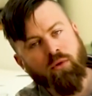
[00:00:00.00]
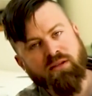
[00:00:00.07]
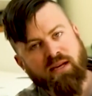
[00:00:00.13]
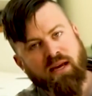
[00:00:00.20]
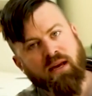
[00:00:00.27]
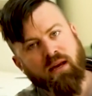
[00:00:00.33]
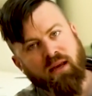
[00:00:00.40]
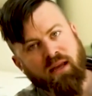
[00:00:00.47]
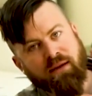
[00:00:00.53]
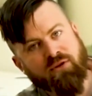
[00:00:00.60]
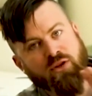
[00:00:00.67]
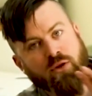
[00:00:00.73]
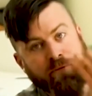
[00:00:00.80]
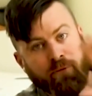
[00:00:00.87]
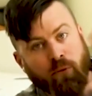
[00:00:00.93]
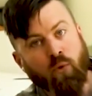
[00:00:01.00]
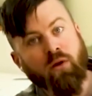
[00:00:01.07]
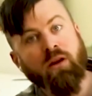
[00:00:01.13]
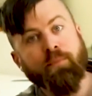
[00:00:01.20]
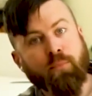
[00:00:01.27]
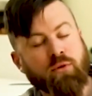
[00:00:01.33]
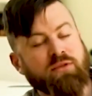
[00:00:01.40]
gives you
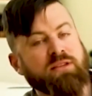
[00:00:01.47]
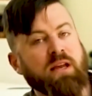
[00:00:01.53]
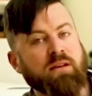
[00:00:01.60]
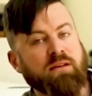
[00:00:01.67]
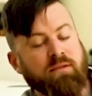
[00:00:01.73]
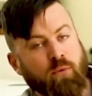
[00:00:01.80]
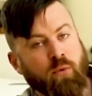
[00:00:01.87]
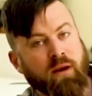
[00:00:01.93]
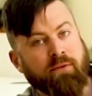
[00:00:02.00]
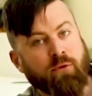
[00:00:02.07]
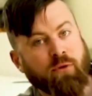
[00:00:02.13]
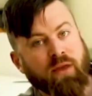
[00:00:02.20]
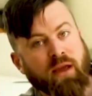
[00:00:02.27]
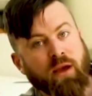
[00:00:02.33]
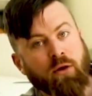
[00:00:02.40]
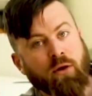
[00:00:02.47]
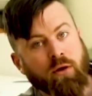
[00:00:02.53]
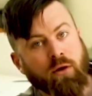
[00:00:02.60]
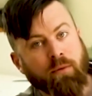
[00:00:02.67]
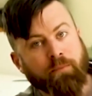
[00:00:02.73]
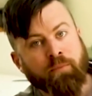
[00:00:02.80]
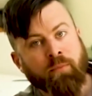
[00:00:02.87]
40% of whatever they
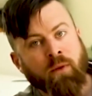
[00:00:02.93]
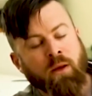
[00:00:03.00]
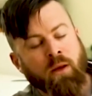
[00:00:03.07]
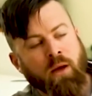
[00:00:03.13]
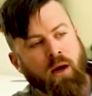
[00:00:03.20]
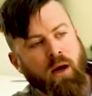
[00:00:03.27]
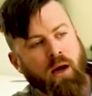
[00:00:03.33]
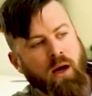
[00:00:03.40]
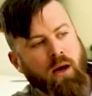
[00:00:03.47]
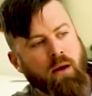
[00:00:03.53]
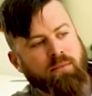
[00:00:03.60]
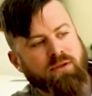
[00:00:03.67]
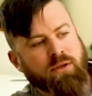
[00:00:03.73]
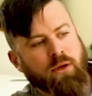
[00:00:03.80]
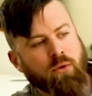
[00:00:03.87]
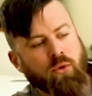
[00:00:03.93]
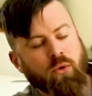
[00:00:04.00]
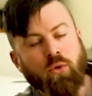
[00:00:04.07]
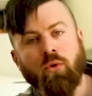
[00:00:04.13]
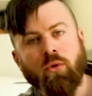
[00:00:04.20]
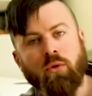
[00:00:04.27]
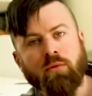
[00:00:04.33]
earn. So
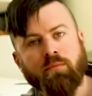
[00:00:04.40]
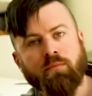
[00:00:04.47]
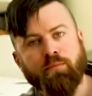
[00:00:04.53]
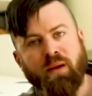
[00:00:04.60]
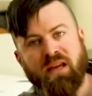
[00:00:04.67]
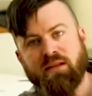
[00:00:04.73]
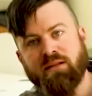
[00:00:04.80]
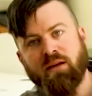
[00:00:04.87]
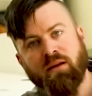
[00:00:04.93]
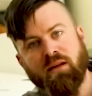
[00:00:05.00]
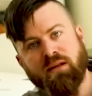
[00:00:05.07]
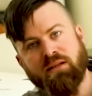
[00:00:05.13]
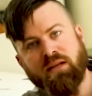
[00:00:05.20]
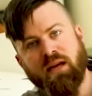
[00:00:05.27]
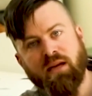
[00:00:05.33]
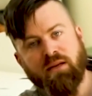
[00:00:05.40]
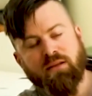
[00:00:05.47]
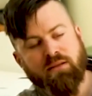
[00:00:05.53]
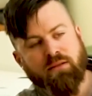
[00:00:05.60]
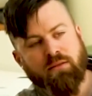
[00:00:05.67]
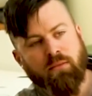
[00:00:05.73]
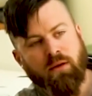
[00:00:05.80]
Google basically
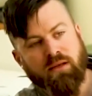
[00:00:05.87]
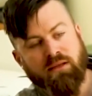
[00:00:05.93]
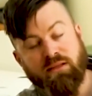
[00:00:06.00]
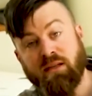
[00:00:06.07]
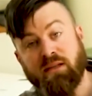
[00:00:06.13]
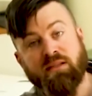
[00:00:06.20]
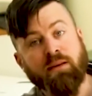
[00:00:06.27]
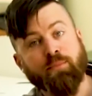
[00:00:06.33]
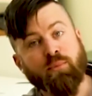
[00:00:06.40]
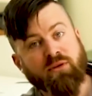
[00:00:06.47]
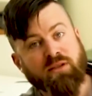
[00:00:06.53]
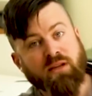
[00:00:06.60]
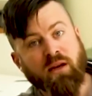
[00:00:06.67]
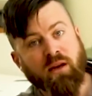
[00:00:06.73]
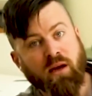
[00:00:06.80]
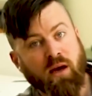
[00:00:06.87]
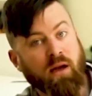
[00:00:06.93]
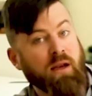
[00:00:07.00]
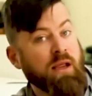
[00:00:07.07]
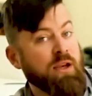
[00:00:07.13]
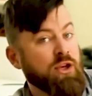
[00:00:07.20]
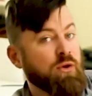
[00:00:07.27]
takes a 60%
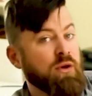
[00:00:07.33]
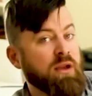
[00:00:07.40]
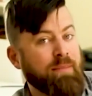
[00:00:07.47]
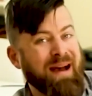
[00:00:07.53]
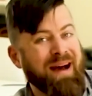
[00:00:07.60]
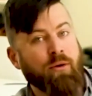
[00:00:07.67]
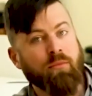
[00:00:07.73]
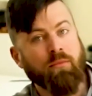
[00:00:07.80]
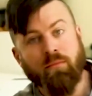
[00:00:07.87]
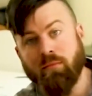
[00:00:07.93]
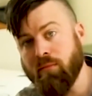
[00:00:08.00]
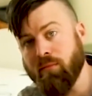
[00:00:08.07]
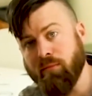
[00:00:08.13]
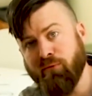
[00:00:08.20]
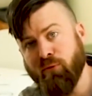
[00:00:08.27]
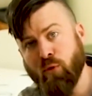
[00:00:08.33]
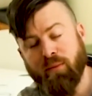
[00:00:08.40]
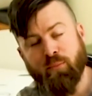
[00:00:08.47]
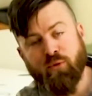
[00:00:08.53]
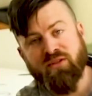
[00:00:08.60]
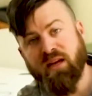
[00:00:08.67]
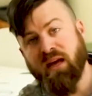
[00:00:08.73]
cut and you get about
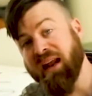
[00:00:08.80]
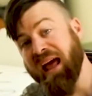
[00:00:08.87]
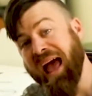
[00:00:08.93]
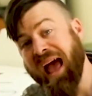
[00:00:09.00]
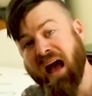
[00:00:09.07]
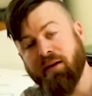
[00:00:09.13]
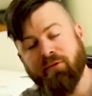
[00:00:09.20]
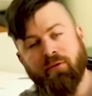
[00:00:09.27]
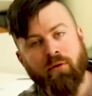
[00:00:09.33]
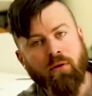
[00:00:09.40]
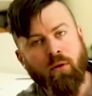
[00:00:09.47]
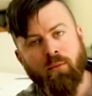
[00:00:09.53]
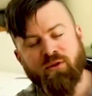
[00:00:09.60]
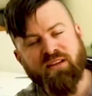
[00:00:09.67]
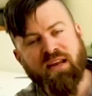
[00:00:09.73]
40%, half, almost